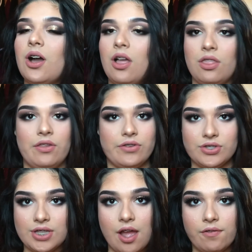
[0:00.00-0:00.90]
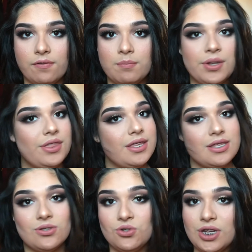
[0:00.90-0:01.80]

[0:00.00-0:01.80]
all the other stuff, but this is